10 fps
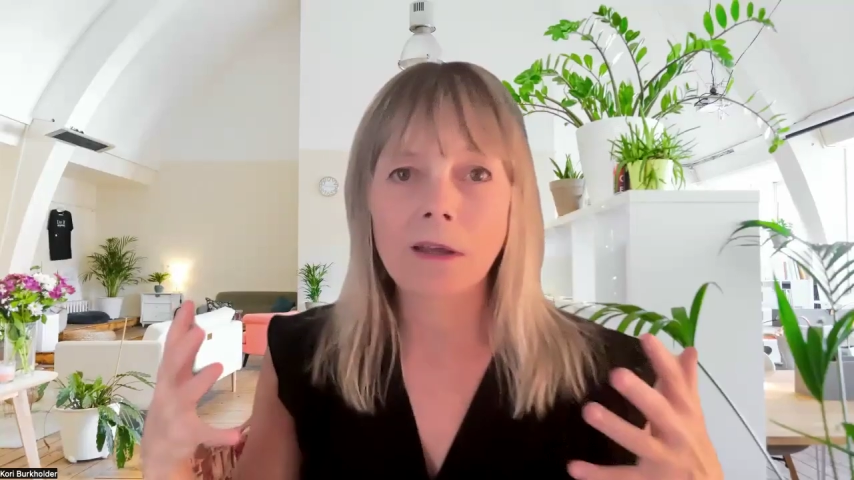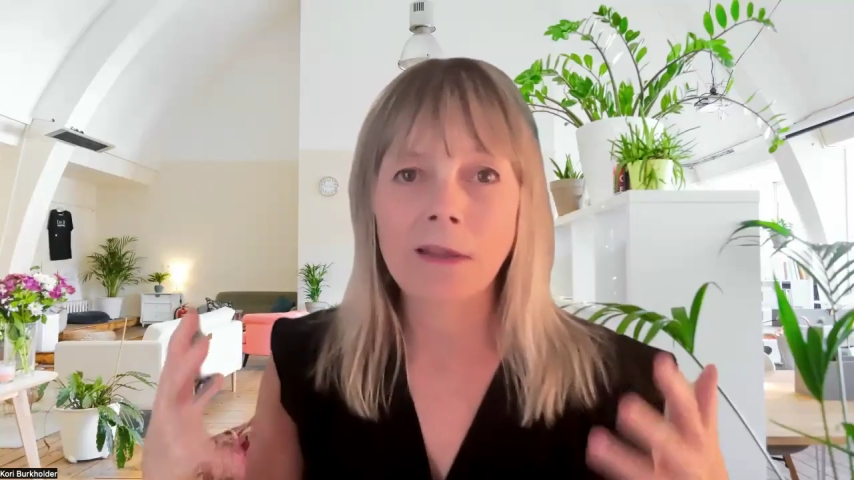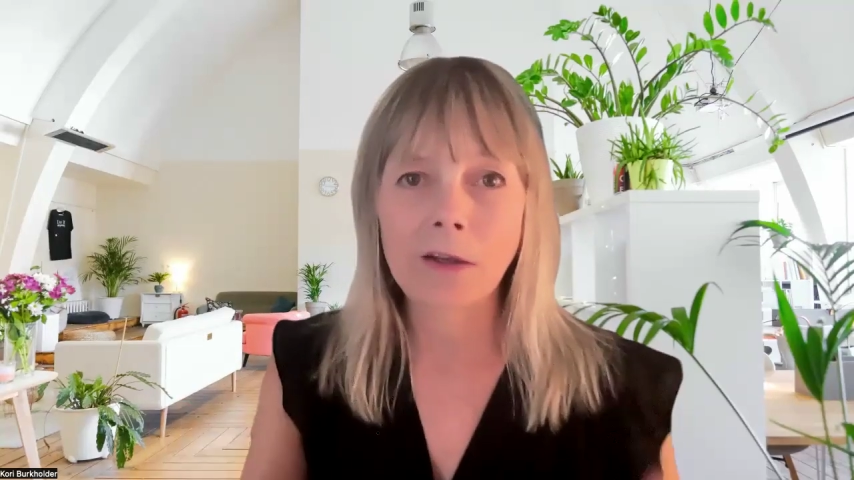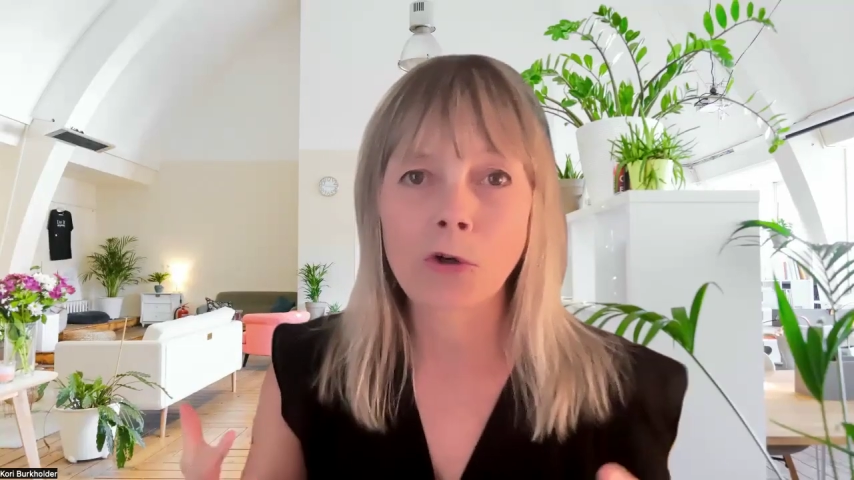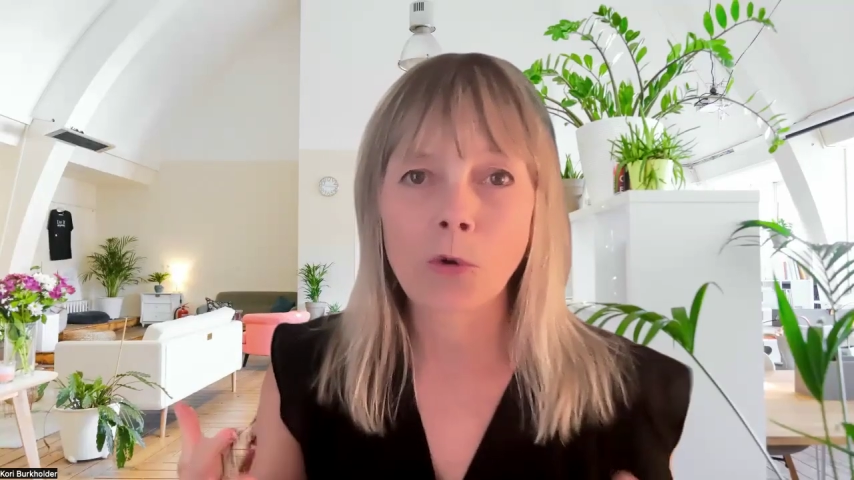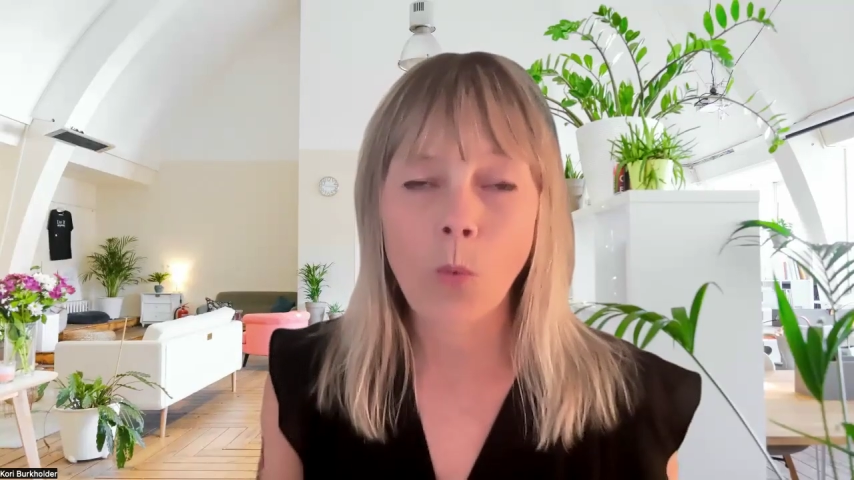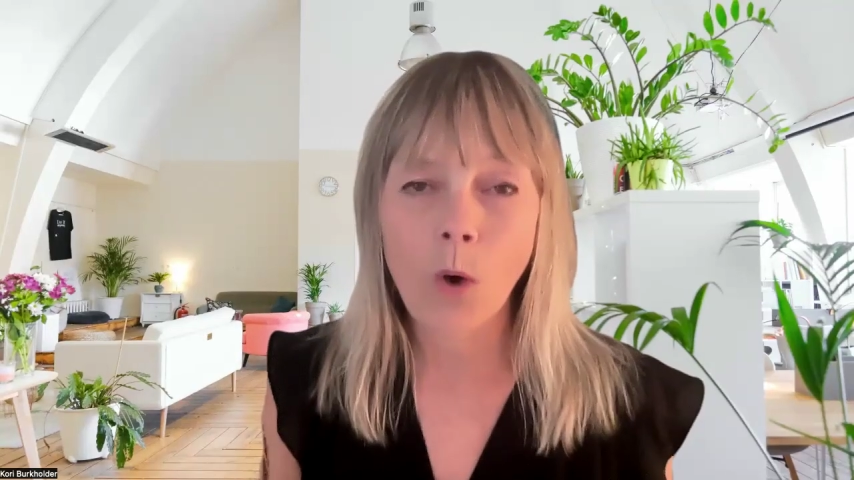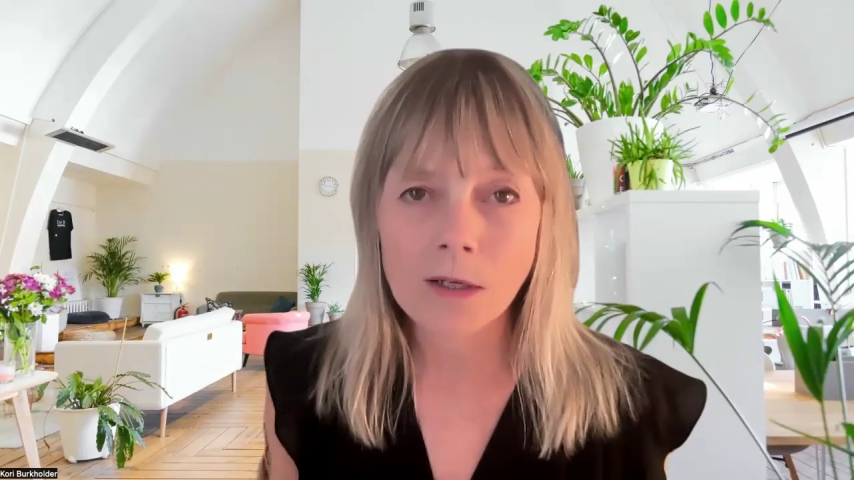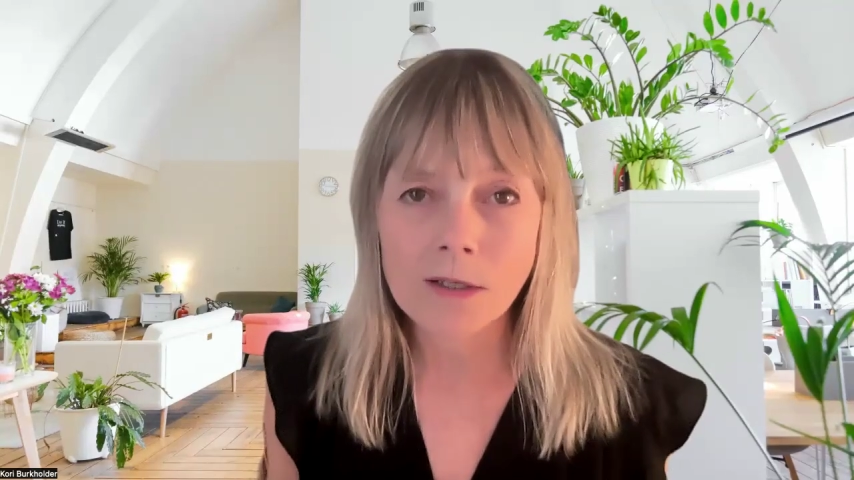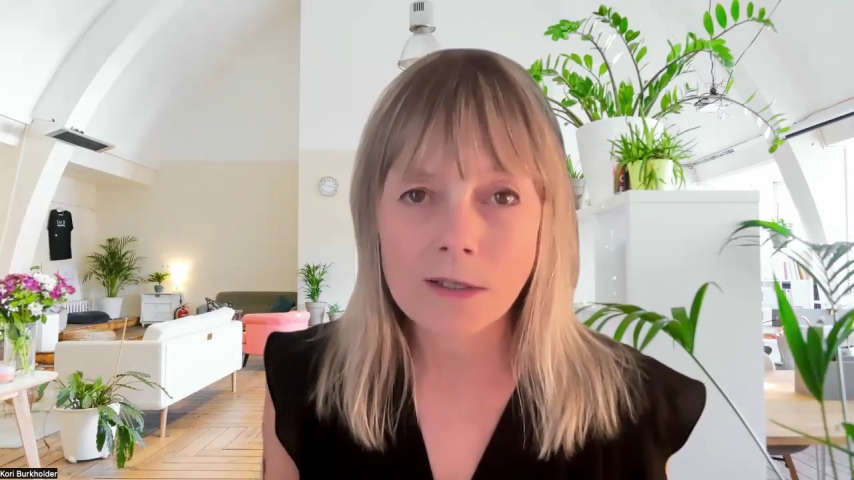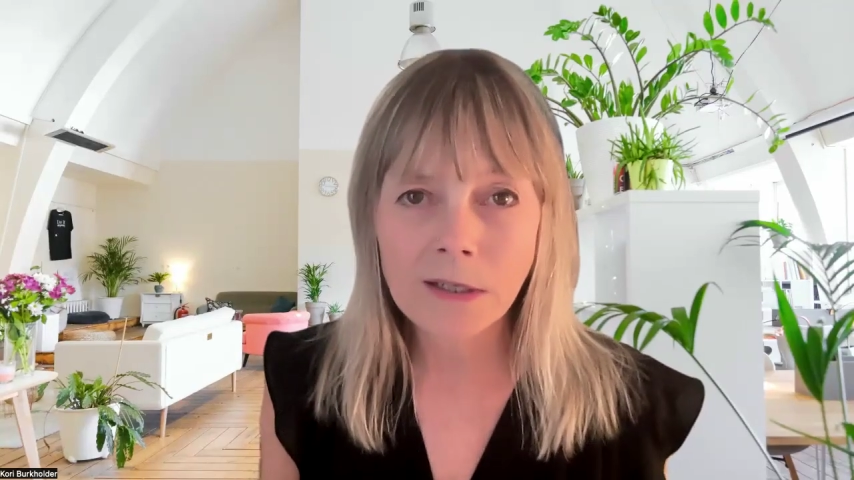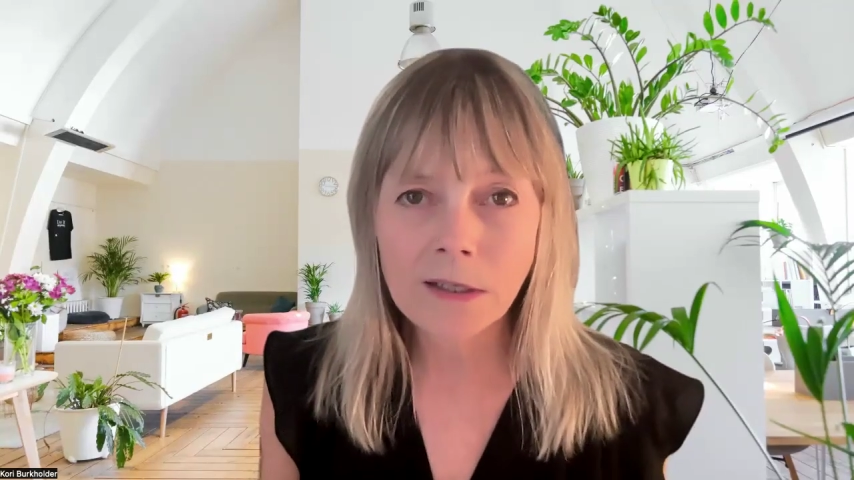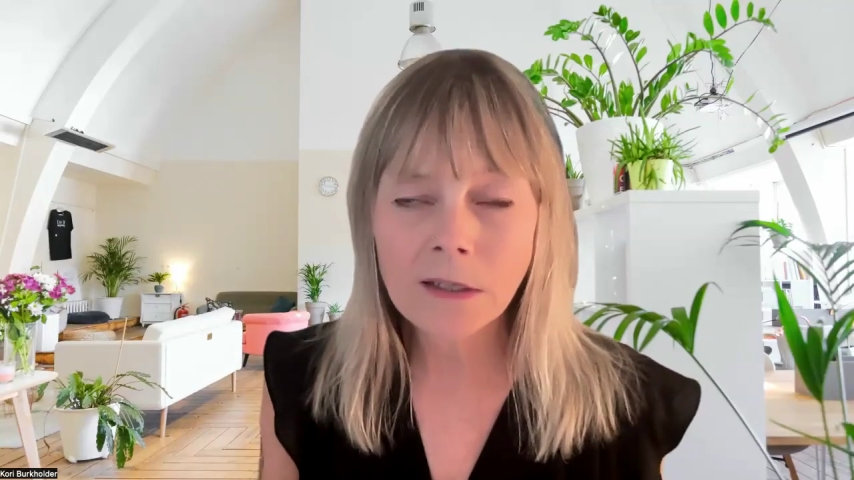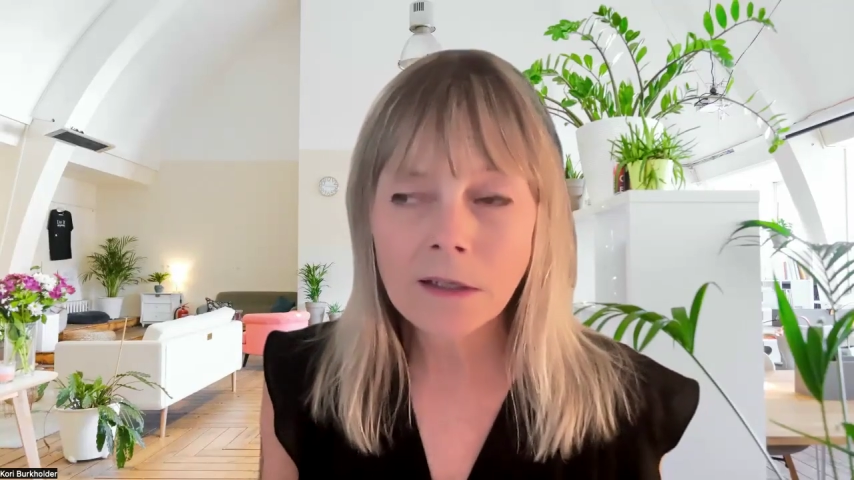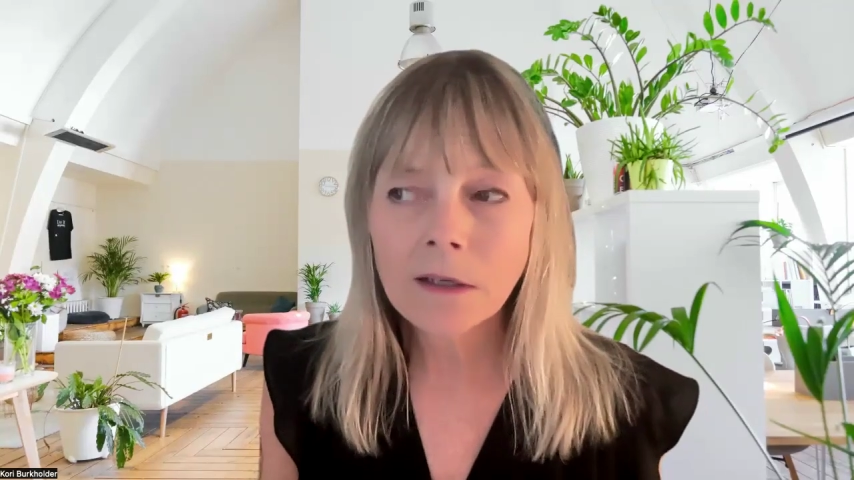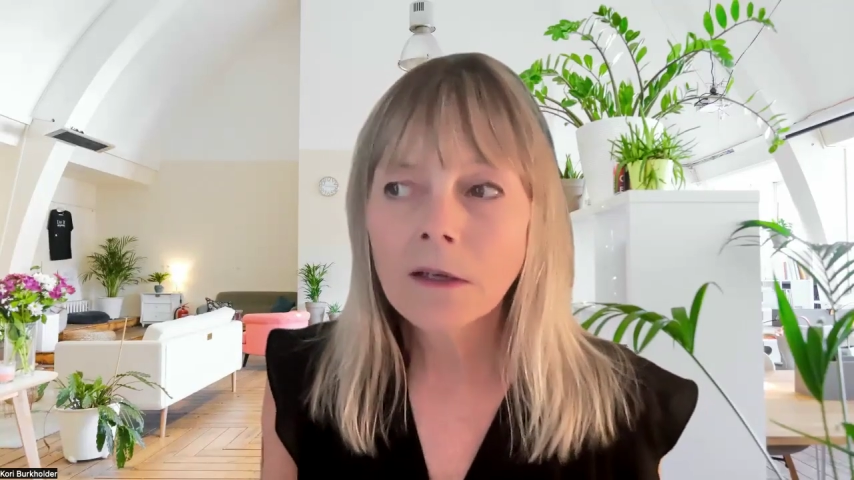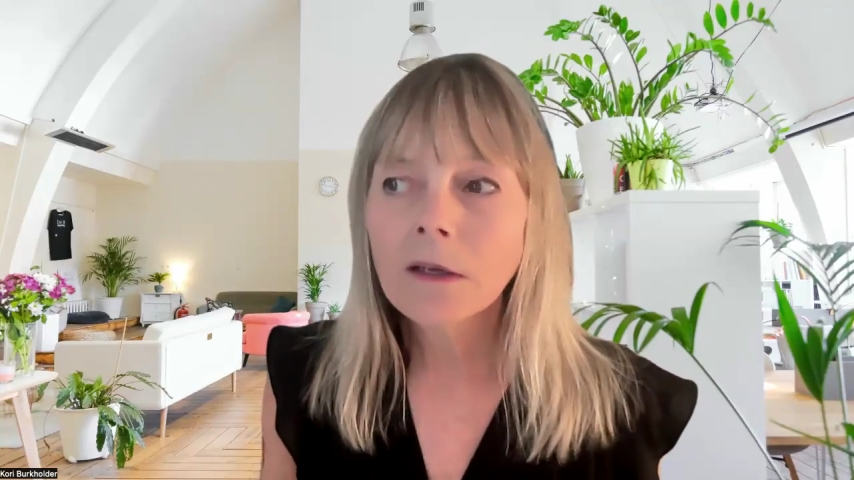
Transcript: that you're wanting,